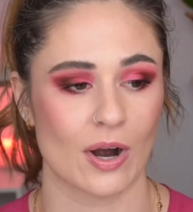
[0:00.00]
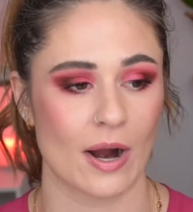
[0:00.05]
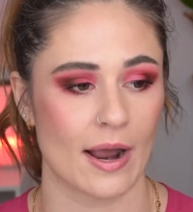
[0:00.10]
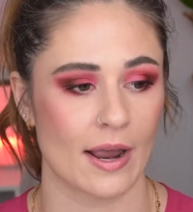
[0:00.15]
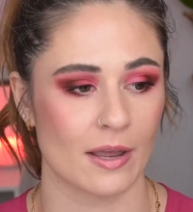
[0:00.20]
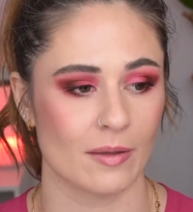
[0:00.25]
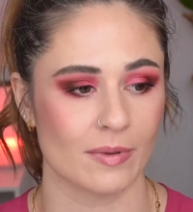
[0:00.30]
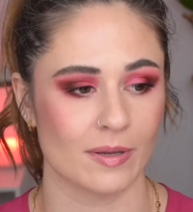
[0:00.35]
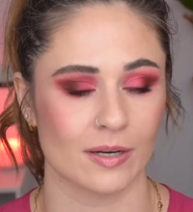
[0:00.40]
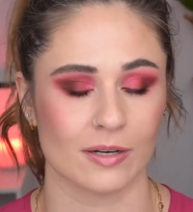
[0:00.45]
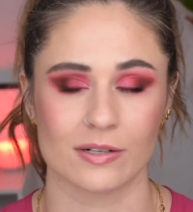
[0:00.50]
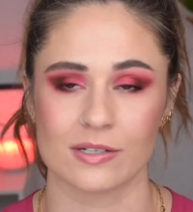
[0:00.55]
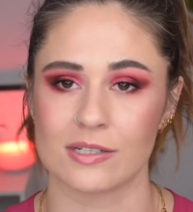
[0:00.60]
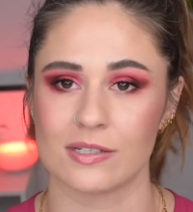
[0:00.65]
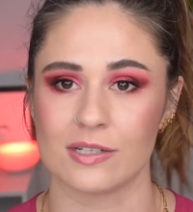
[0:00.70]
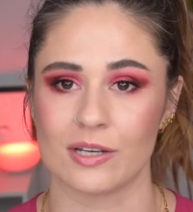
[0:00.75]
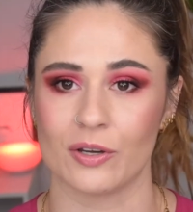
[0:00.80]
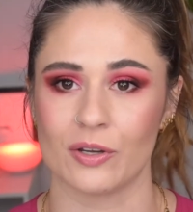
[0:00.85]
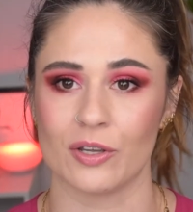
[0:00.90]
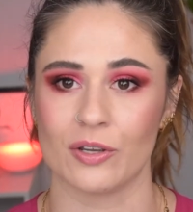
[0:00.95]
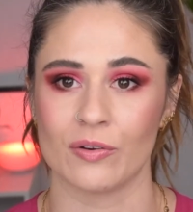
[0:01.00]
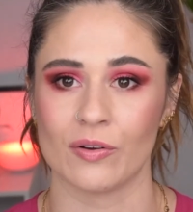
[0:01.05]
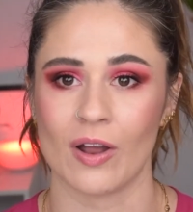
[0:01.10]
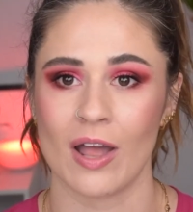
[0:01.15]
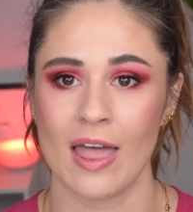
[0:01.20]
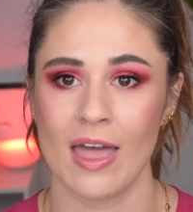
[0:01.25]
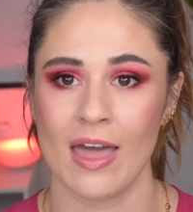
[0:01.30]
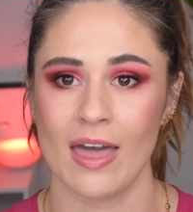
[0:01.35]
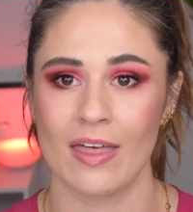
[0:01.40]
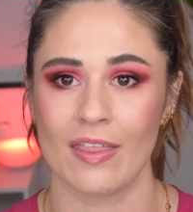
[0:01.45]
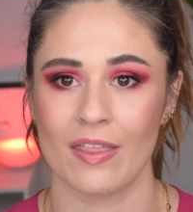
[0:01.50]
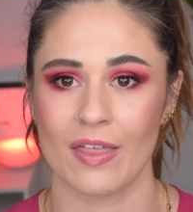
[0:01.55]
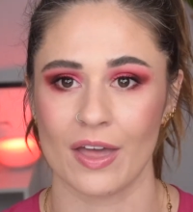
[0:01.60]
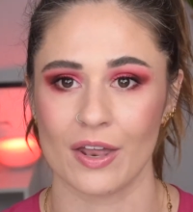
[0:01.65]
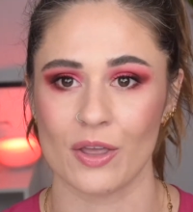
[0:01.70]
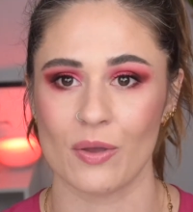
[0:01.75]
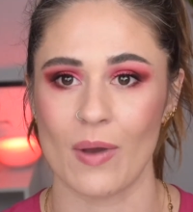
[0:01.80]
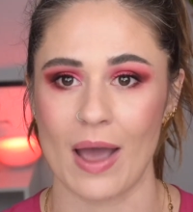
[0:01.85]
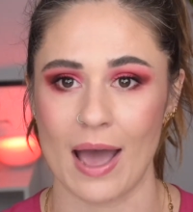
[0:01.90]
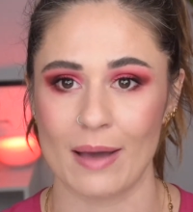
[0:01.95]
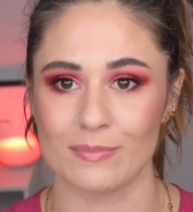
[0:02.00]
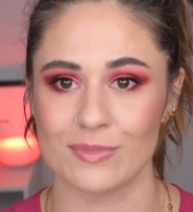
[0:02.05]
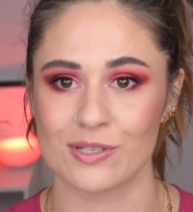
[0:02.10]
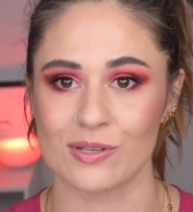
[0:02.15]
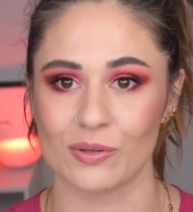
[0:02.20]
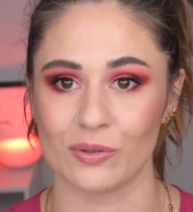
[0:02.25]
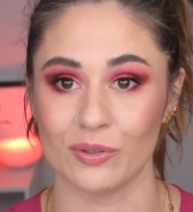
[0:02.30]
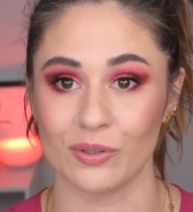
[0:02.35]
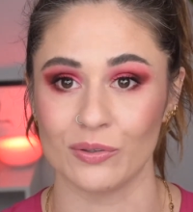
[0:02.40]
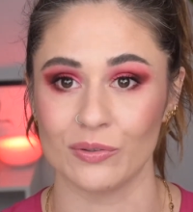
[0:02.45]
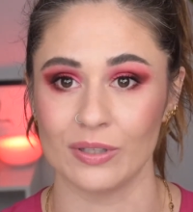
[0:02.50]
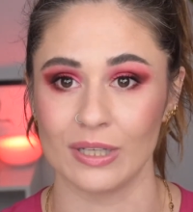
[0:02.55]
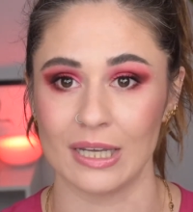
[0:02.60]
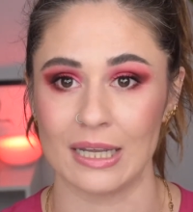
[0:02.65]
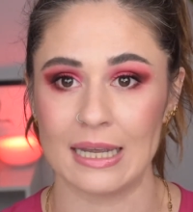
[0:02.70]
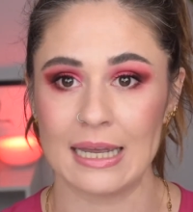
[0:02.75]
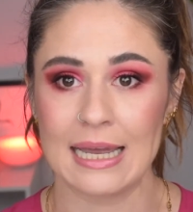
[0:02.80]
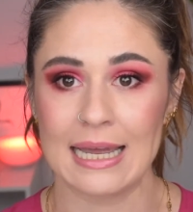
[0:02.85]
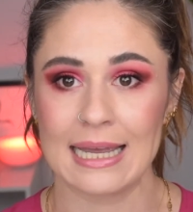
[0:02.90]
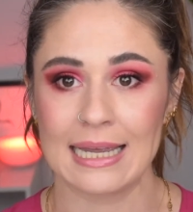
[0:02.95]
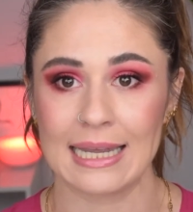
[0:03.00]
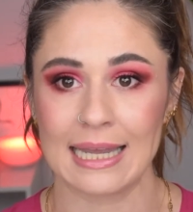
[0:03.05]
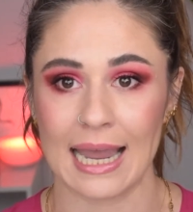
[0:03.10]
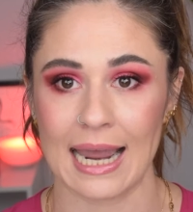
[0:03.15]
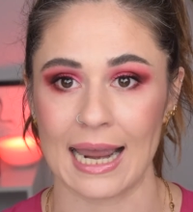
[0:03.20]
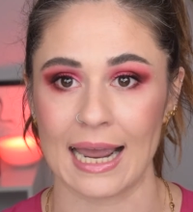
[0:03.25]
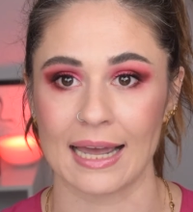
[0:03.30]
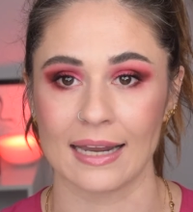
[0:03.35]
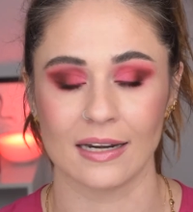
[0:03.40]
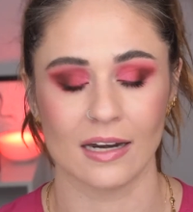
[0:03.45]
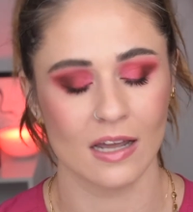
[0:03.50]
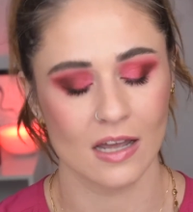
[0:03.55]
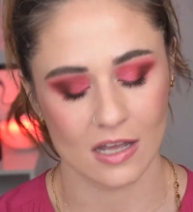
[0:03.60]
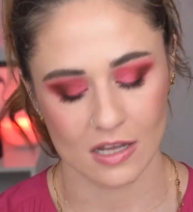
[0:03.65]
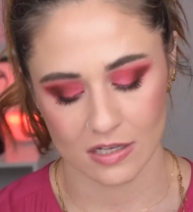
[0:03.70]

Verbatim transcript: I am here to tell you that you absolutely can.